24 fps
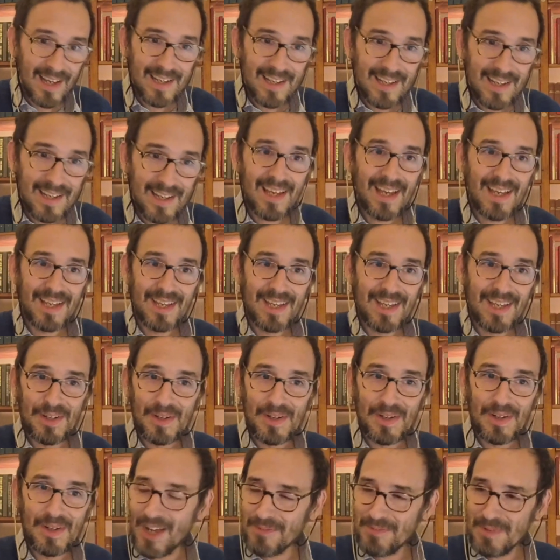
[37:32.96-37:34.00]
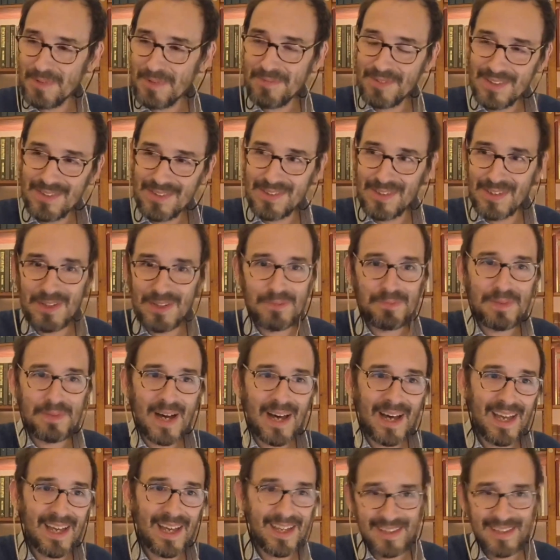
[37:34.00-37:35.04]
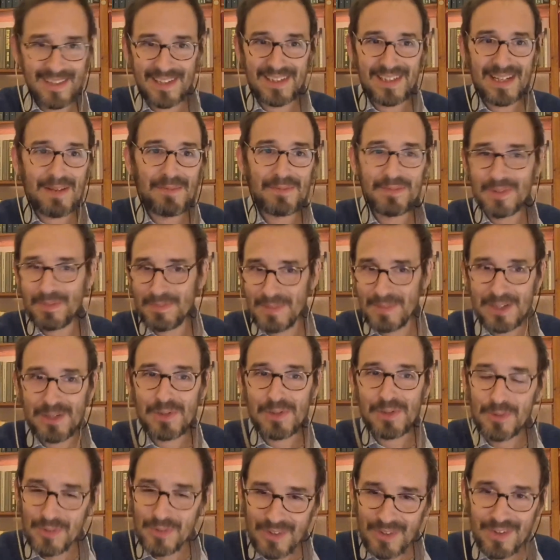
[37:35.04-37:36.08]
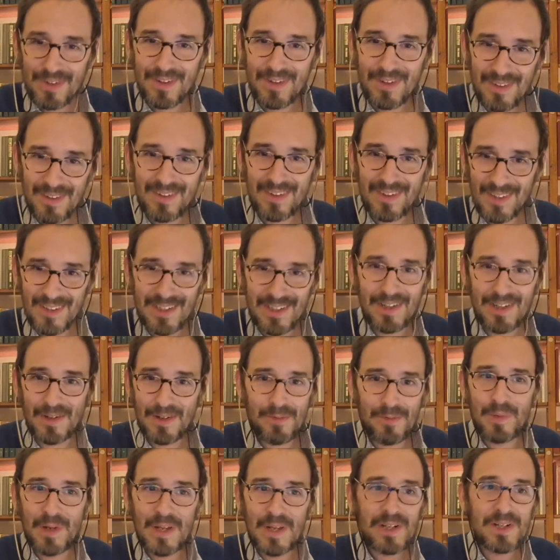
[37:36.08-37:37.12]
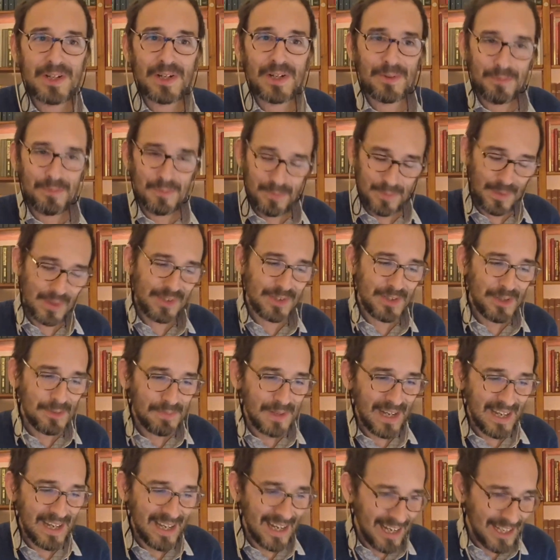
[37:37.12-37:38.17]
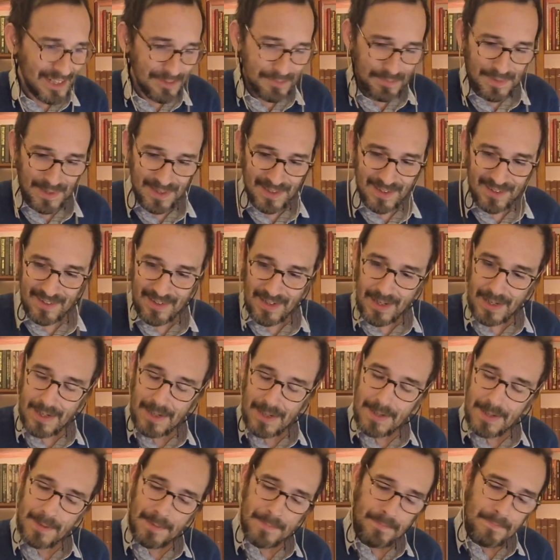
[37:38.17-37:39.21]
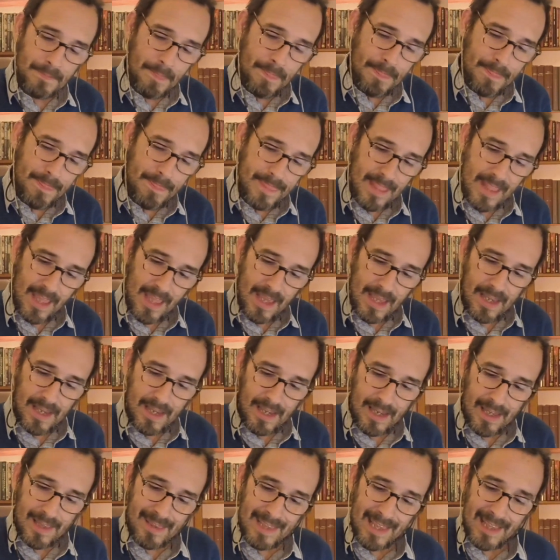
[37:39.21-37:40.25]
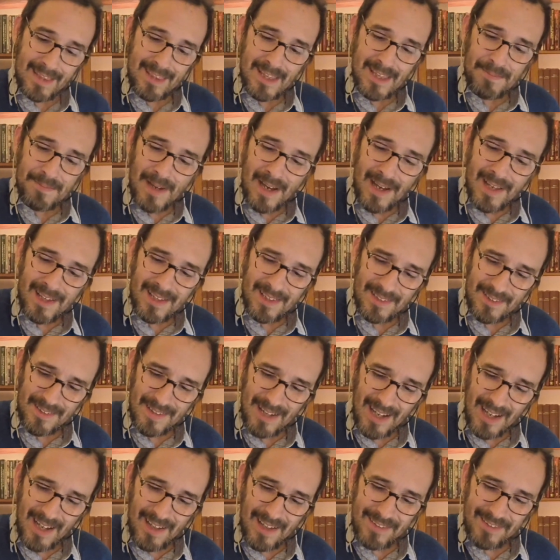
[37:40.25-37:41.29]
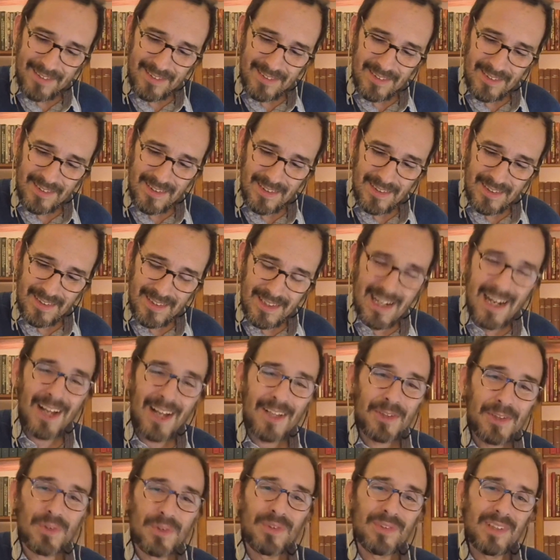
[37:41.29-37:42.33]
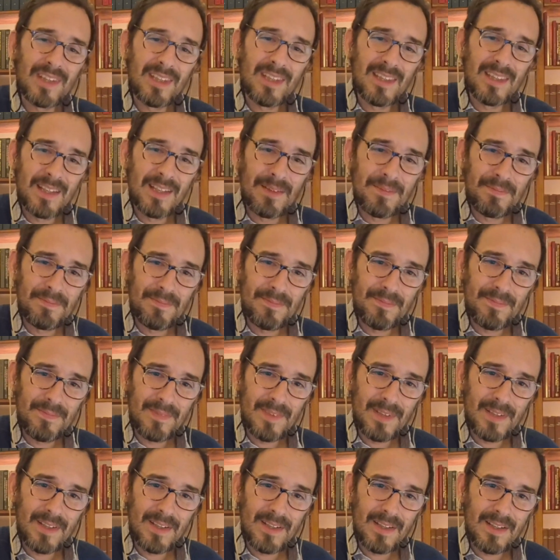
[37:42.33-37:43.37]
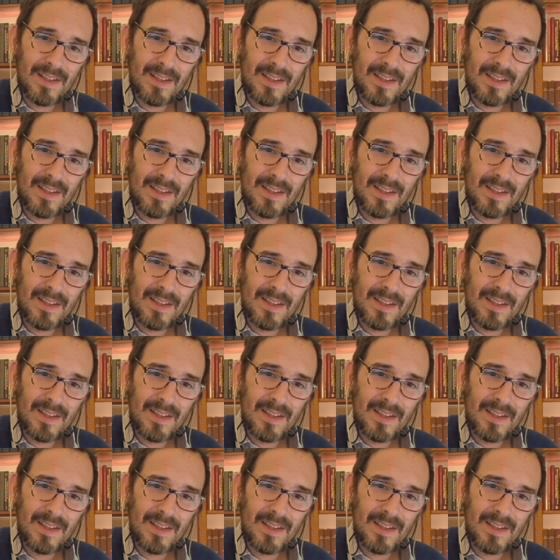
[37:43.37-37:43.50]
Like, "I've been visited by," and then comes somebody who's, a widow visited by a husband. And then they might ask, "Can't you see them?"